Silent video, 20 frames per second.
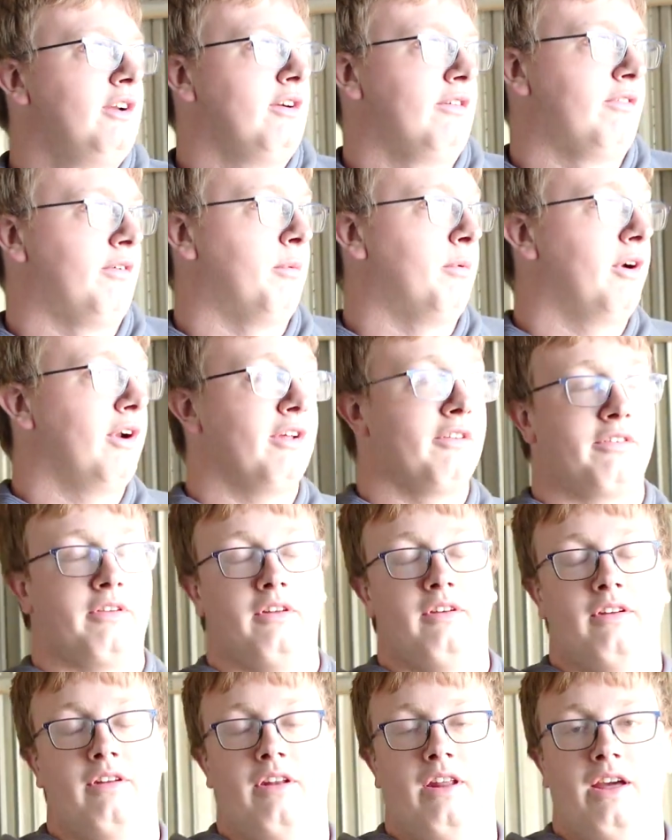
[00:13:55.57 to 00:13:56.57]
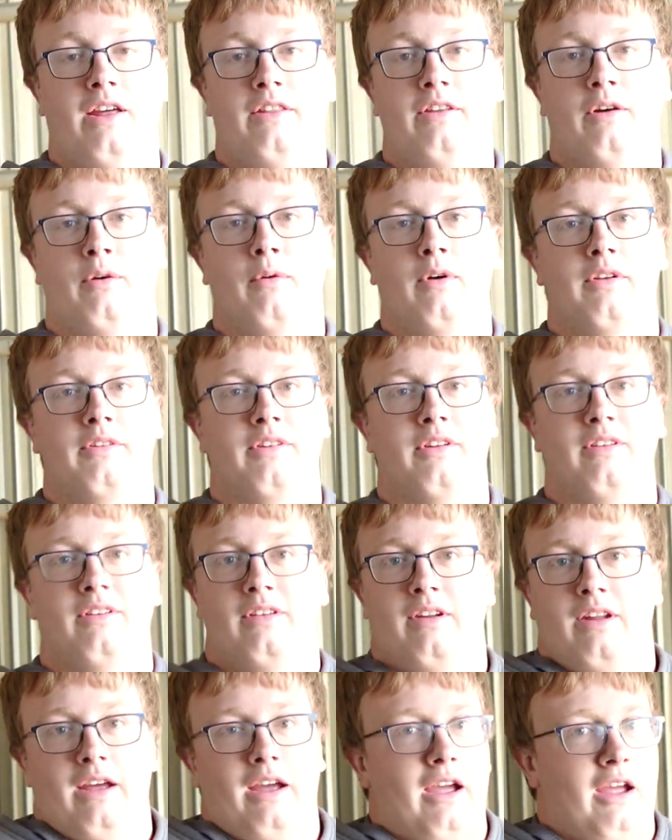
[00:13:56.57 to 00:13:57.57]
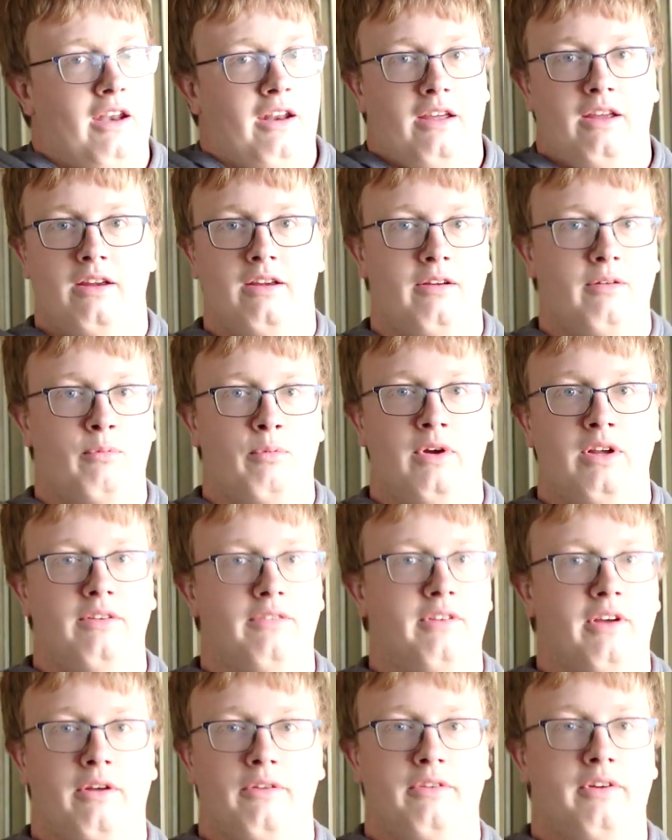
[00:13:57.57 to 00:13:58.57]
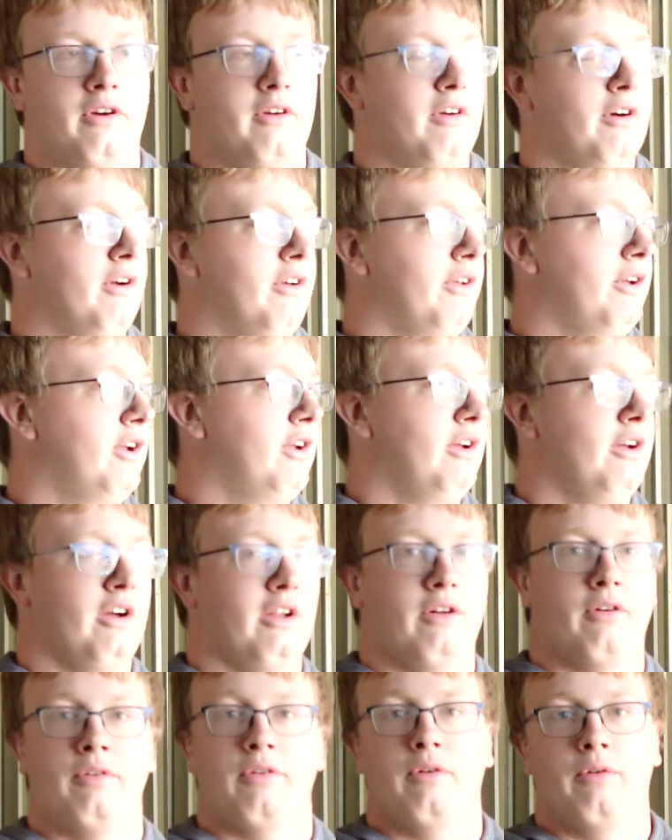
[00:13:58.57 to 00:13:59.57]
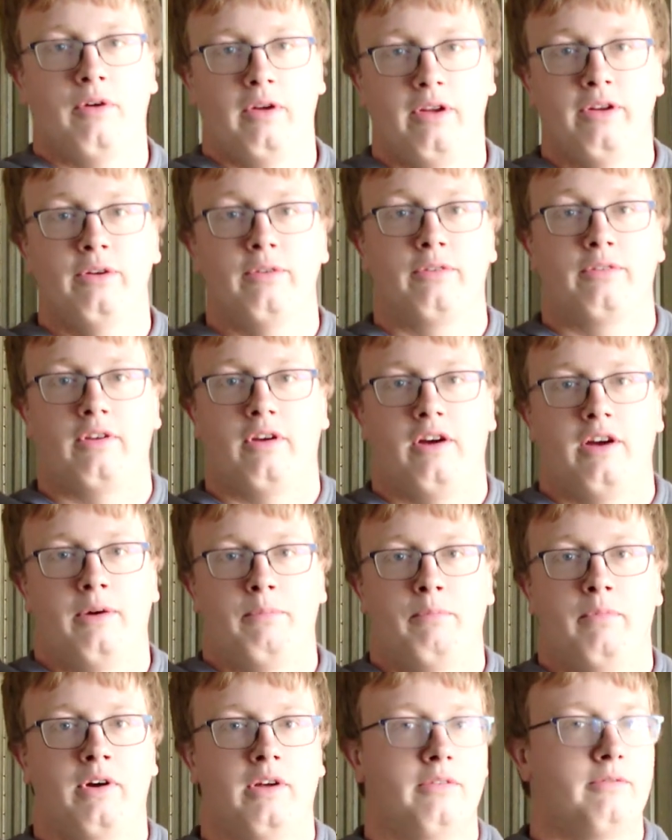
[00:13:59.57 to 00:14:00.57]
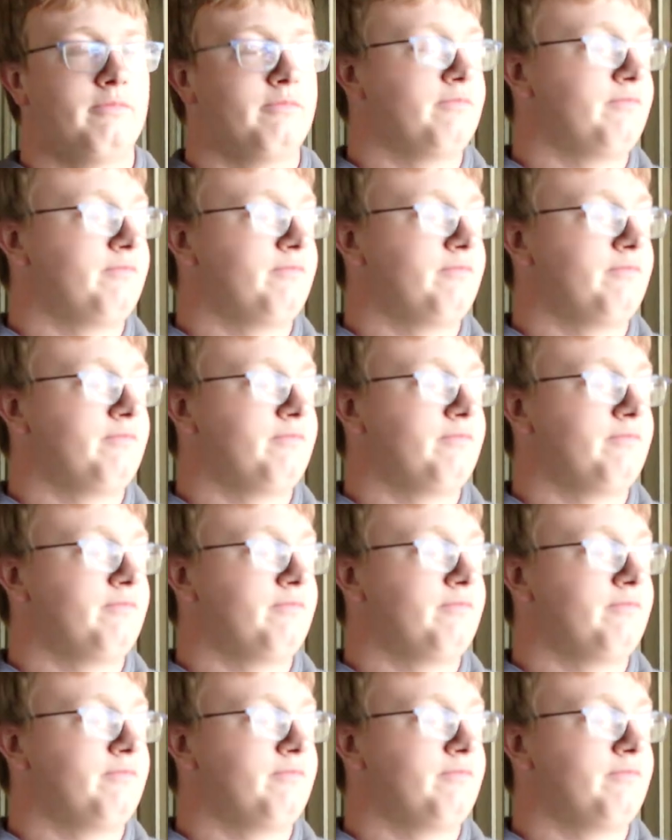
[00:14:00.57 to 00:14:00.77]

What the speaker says: From what I've seen today, there wasn't any weeds out there really. I don't know what you saw, but